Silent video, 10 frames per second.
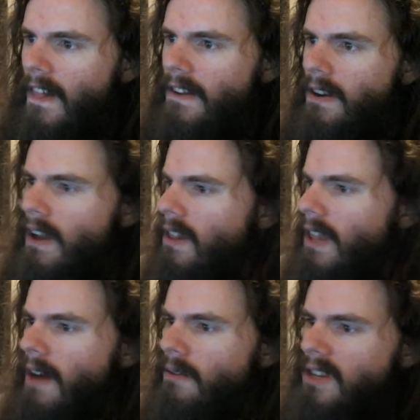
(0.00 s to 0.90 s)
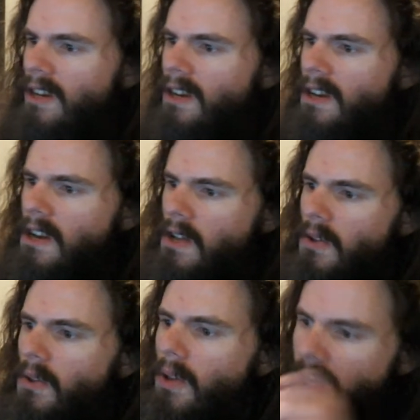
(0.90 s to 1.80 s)
You're not allowed to
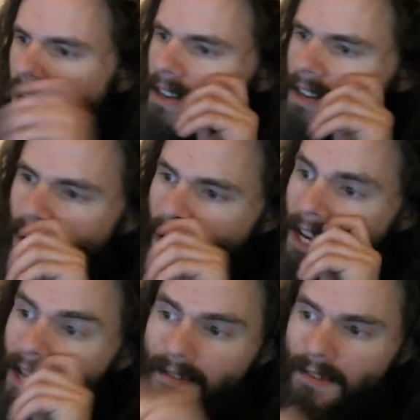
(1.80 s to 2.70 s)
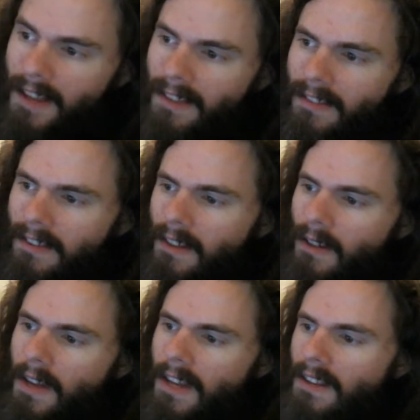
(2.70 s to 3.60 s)
look into any of this.
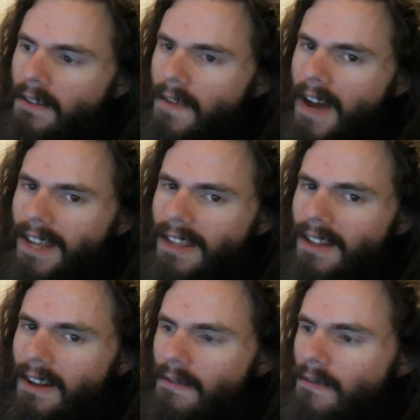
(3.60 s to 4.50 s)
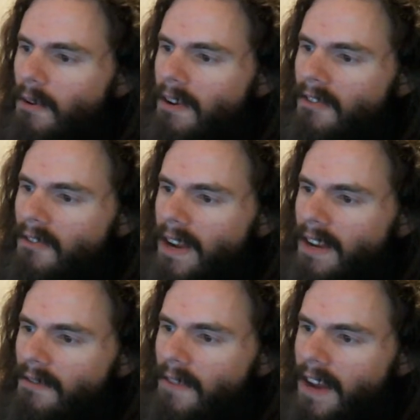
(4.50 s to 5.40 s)
Look into the fact that their foreign
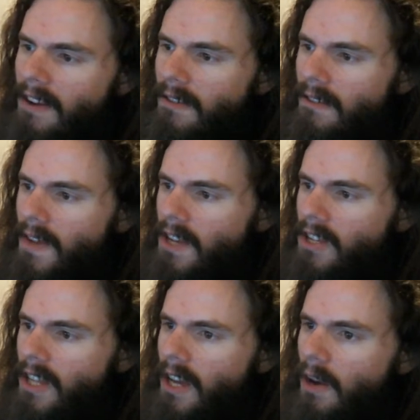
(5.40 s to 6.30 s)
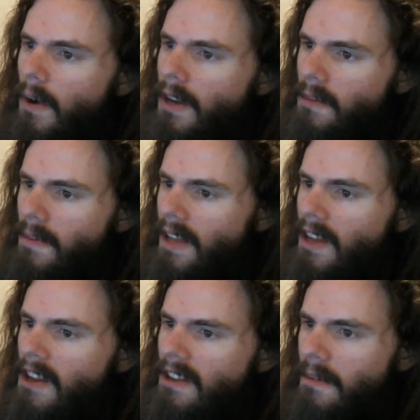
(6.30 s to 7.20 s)
trained fighters eventually go on to be
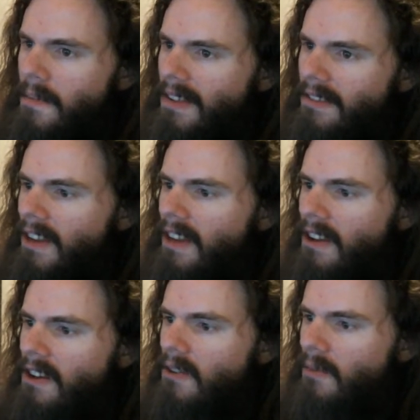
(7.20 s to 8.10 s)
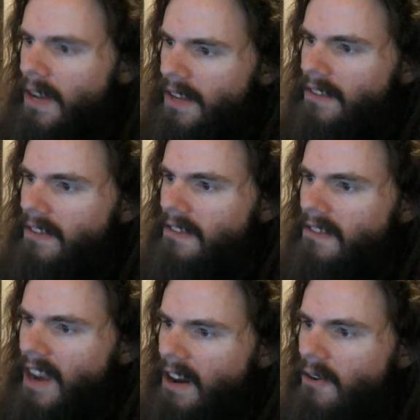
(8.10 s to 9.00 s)
domestic racist
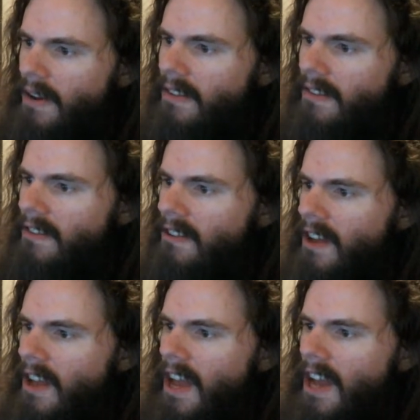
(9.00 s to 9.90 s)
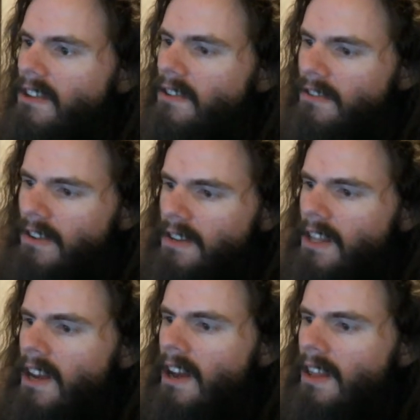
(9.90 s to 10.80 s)
terrorists and you're certainly
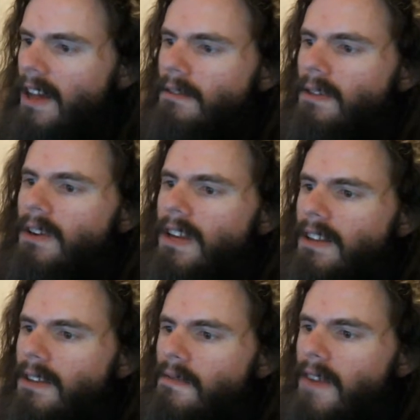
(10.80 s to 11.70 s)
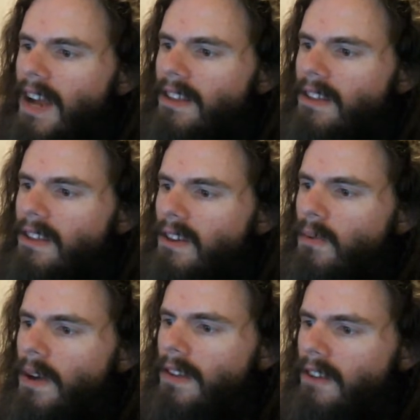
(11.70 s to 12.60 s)
not allowed to look into the fact that the
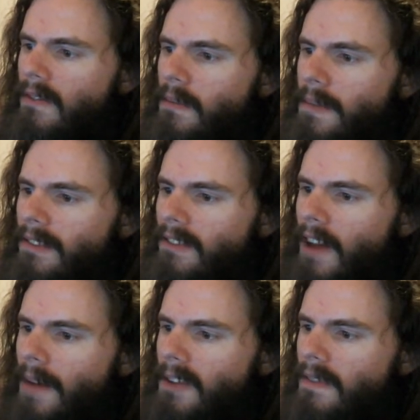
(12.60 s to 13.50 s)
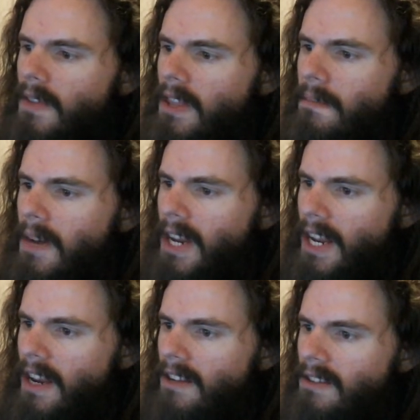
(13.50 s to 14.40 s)
US government stopped giving them money
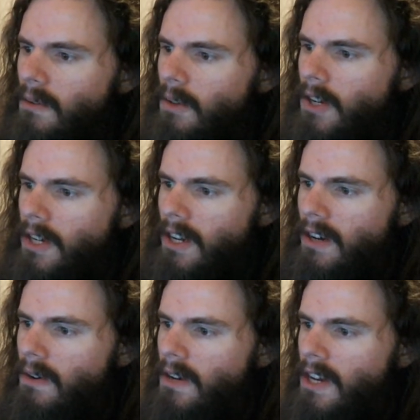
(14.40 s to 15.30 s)
not too long ago.